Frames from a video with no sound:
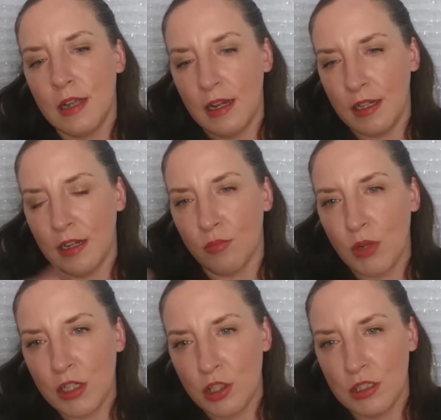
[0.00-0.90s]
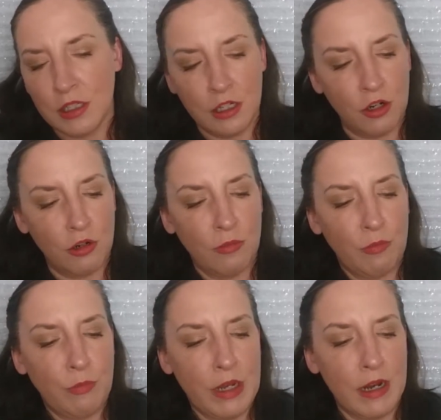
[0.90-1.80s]
I get a brush in here,
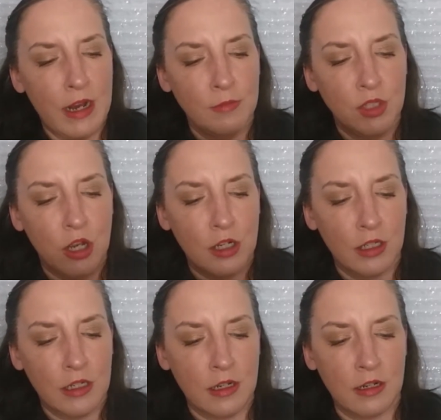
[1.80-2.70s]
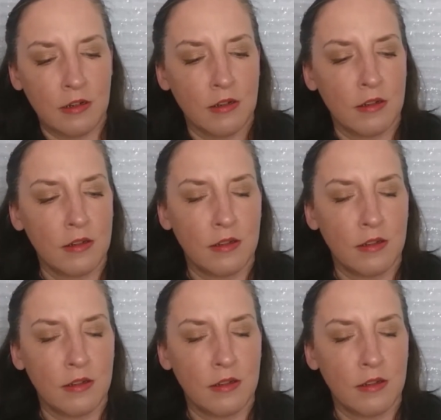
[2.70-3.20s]
but I'm talking